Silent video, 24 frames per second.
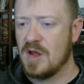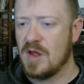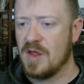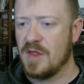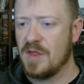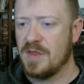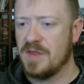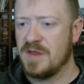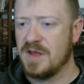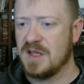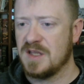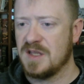
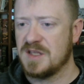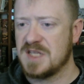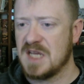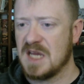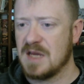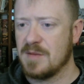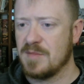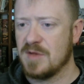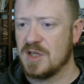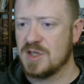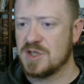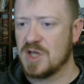the
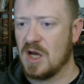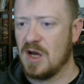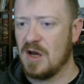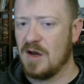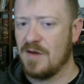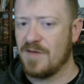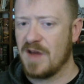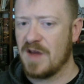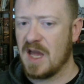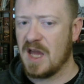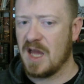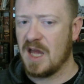damage
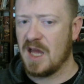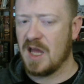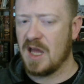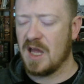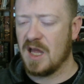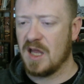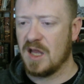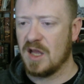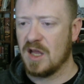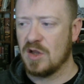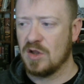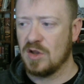of
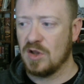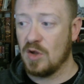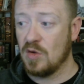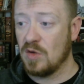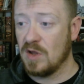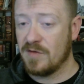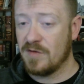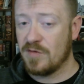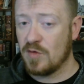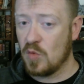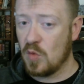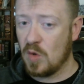a
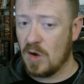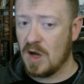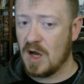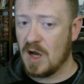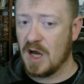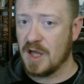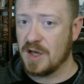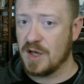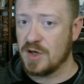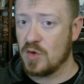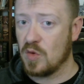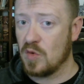low-level
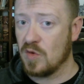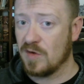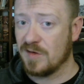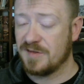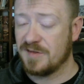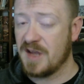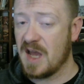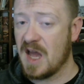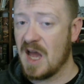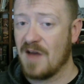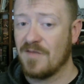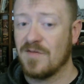wand or
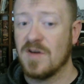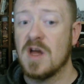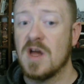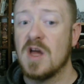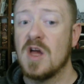staff